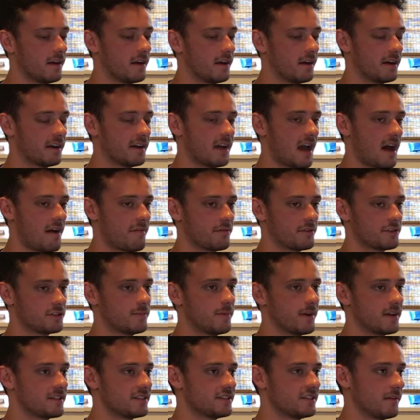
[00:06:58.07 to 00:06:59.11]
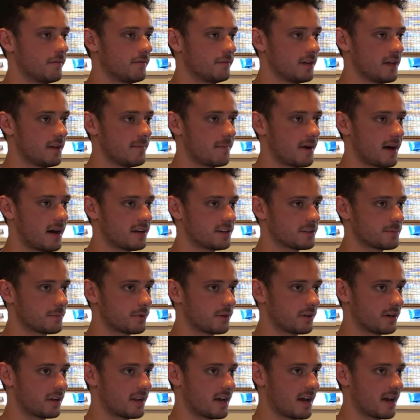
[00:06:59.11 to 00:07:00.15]
He averaged about 78 miles
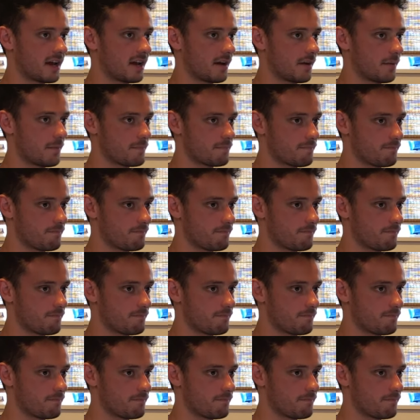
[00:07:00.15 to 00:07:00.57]
per day